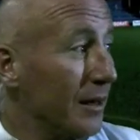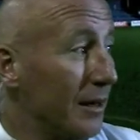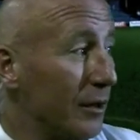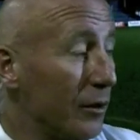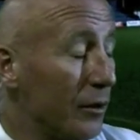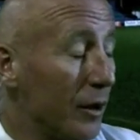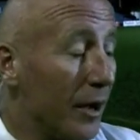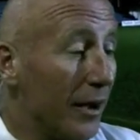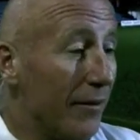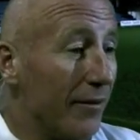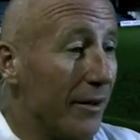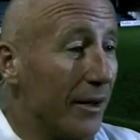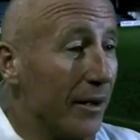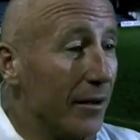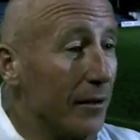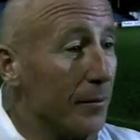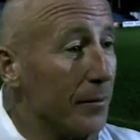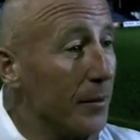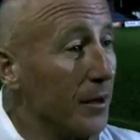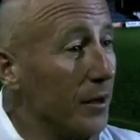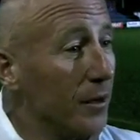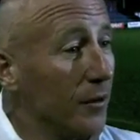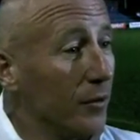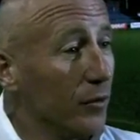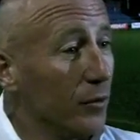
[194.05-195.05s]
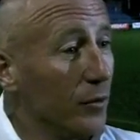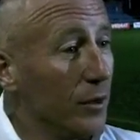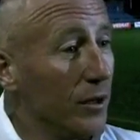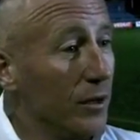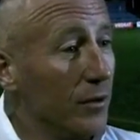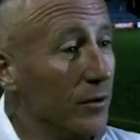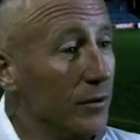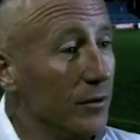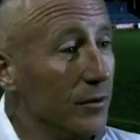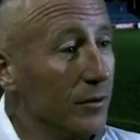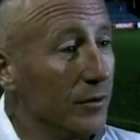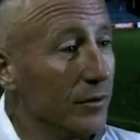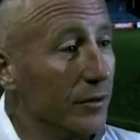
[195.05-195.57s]
Little Harry Agambar as
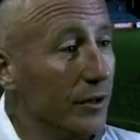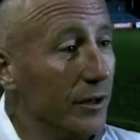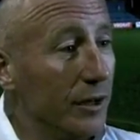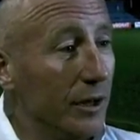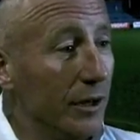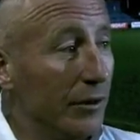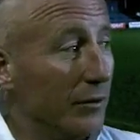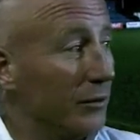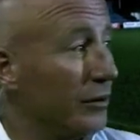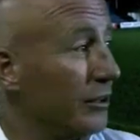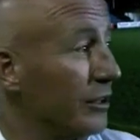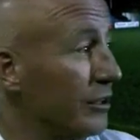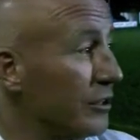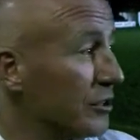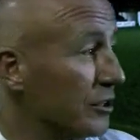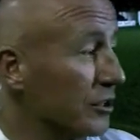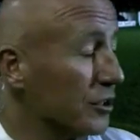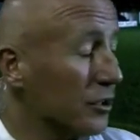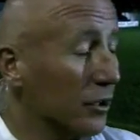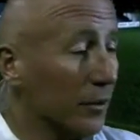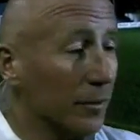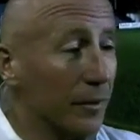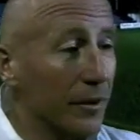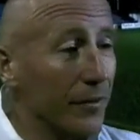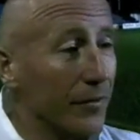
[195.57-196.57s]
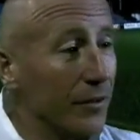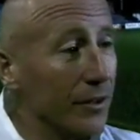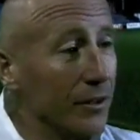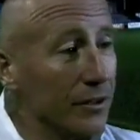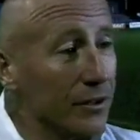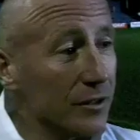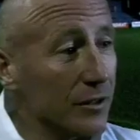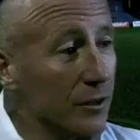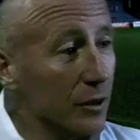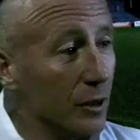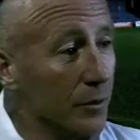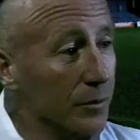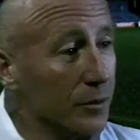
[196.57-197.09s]
well. You know, didn't stop giving
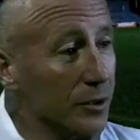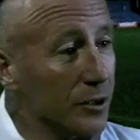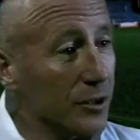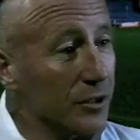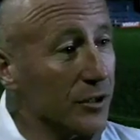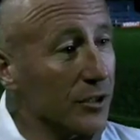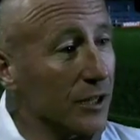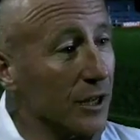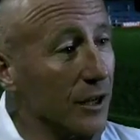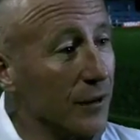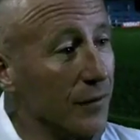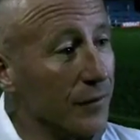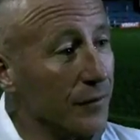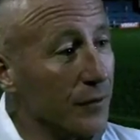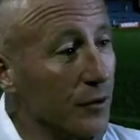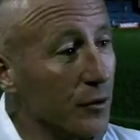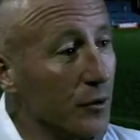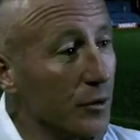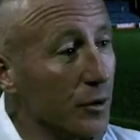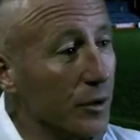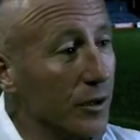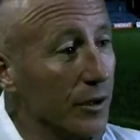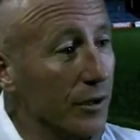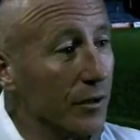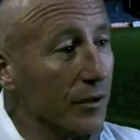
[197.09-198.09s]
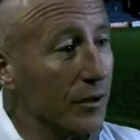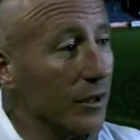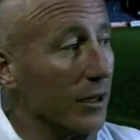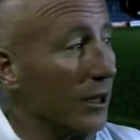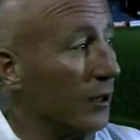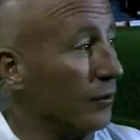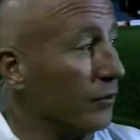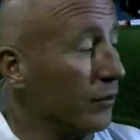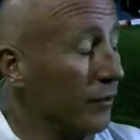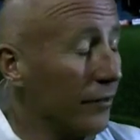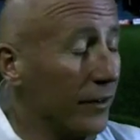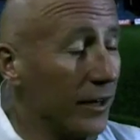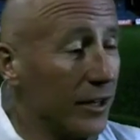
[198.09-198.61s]
us options going forward.
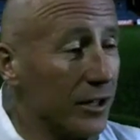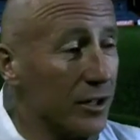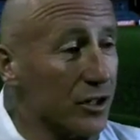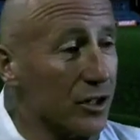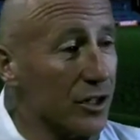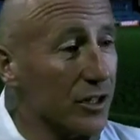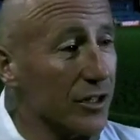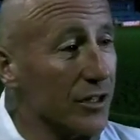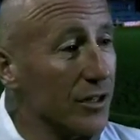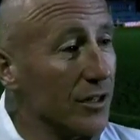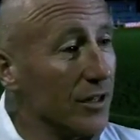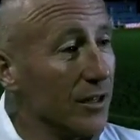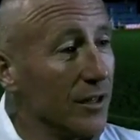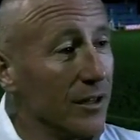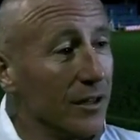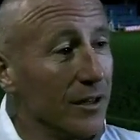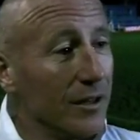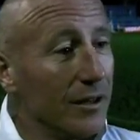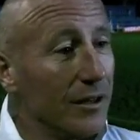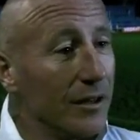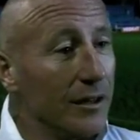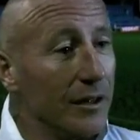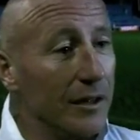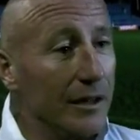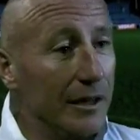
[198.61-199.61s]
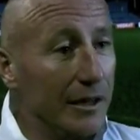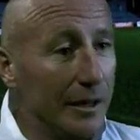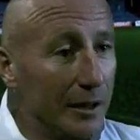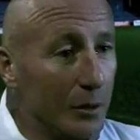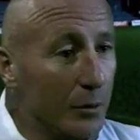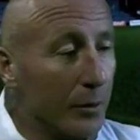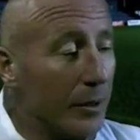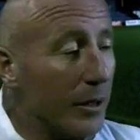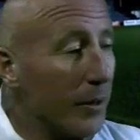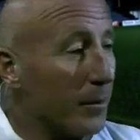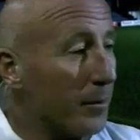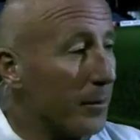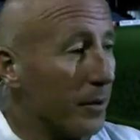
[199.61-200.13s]
Loads of energy, and
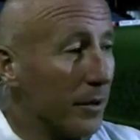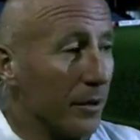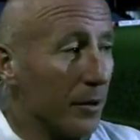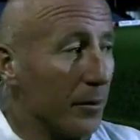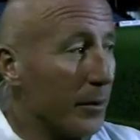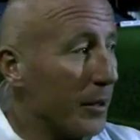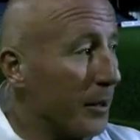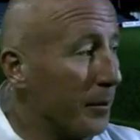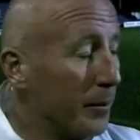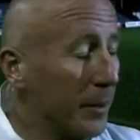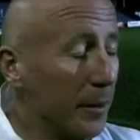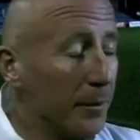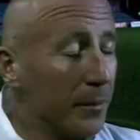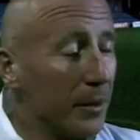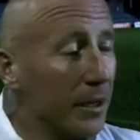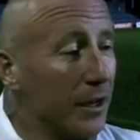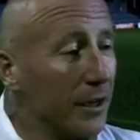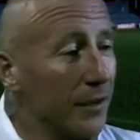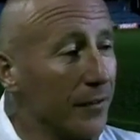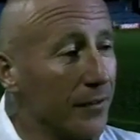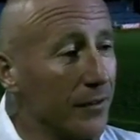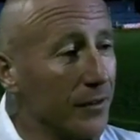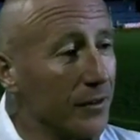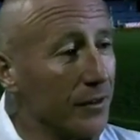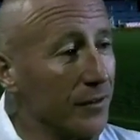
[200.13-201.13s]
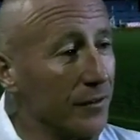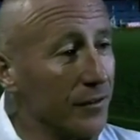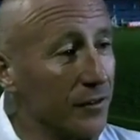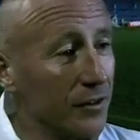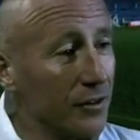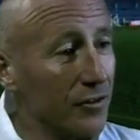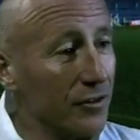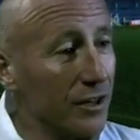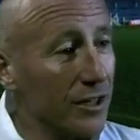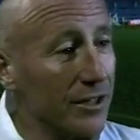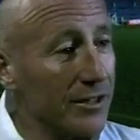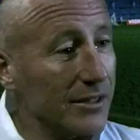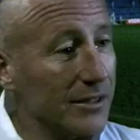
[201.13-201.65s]
he'll be a big player
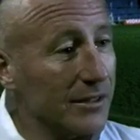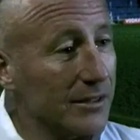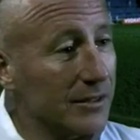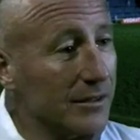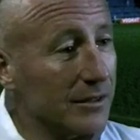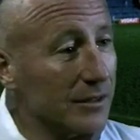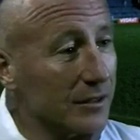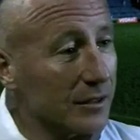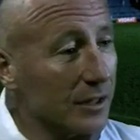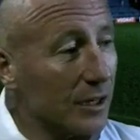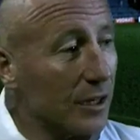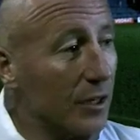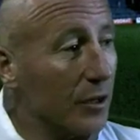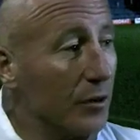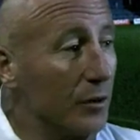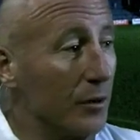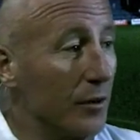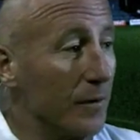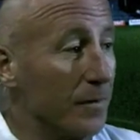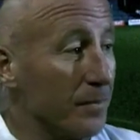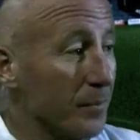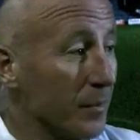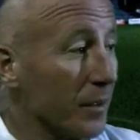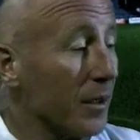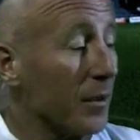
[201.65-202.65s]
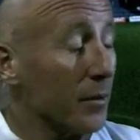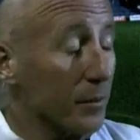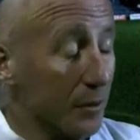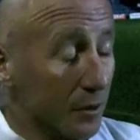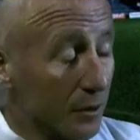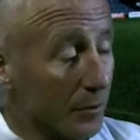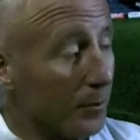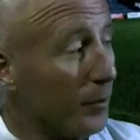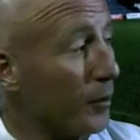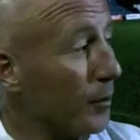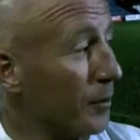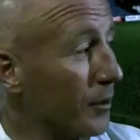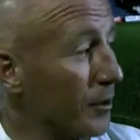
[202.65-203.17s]
for Grace. So
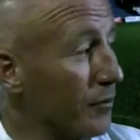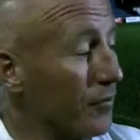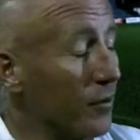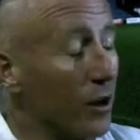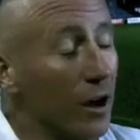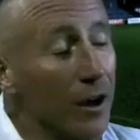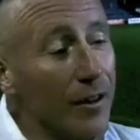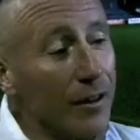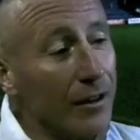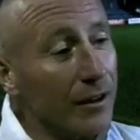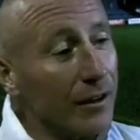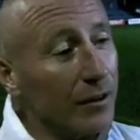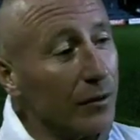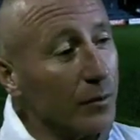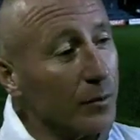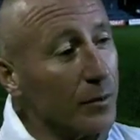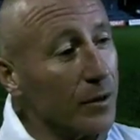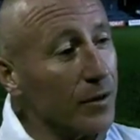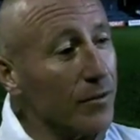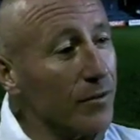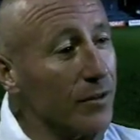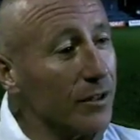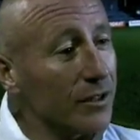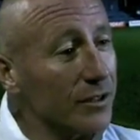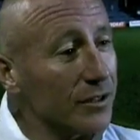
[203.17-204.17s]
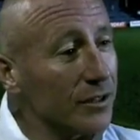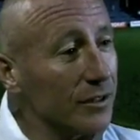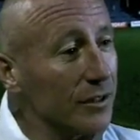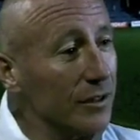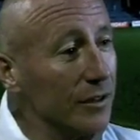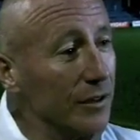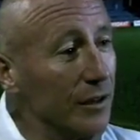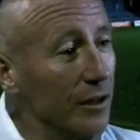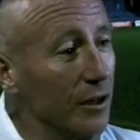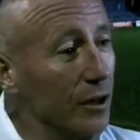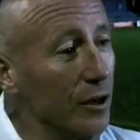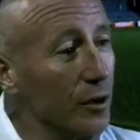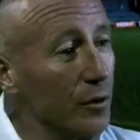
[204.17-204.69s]
you're probably right. The experience
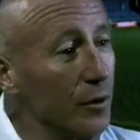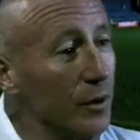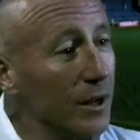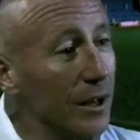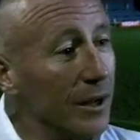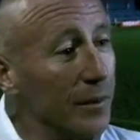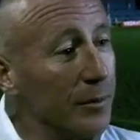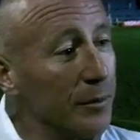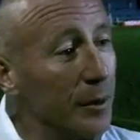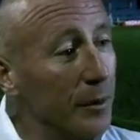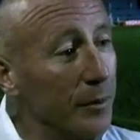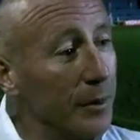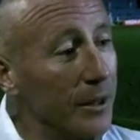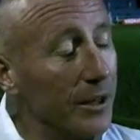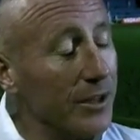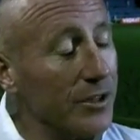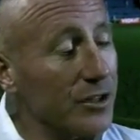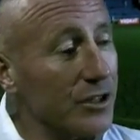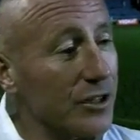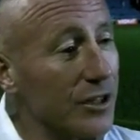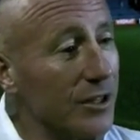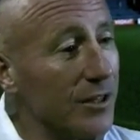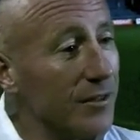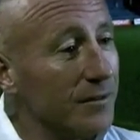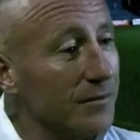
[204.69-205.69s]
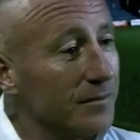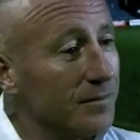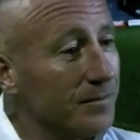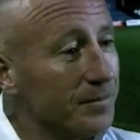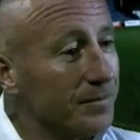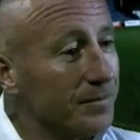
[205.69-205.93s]
that Luton had probably edged it.